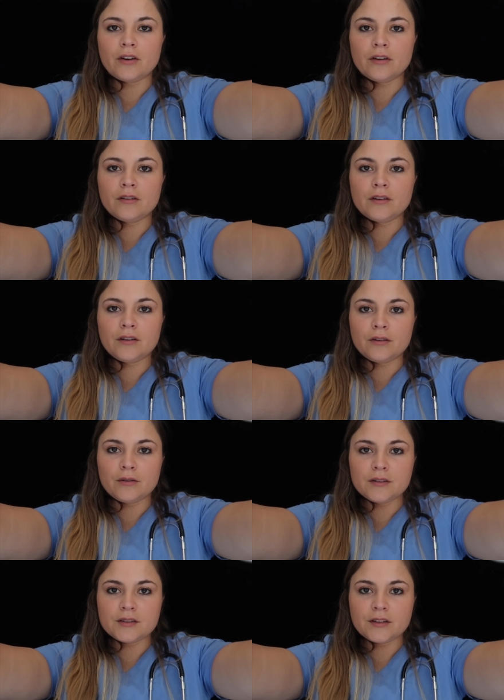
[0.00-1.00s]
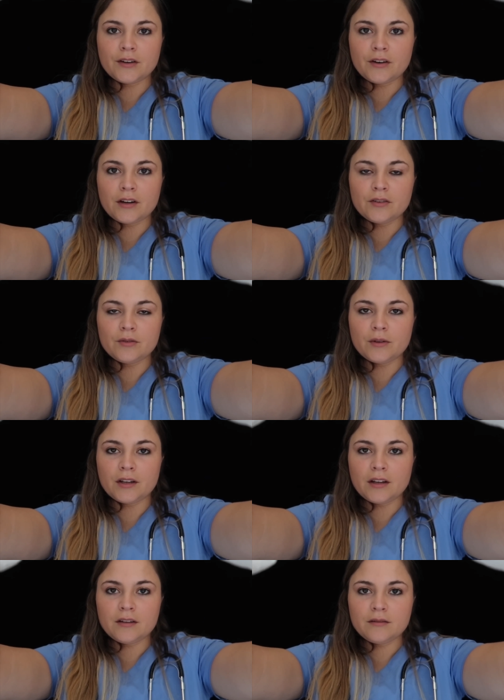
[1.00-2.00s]
Very good. Go to center and do
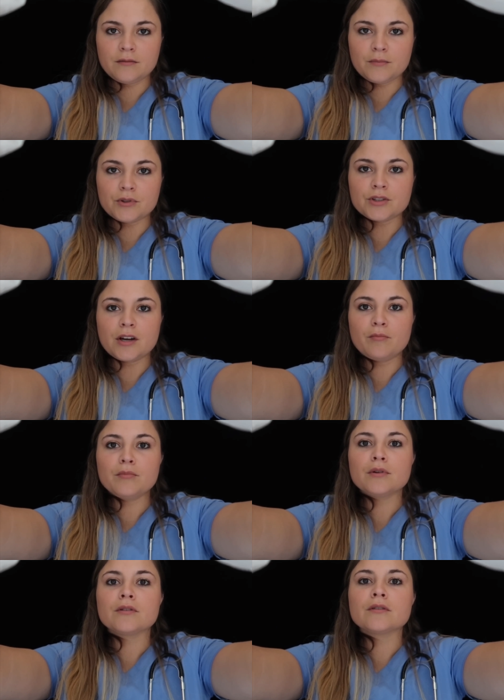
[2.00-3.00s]
it again. Push up.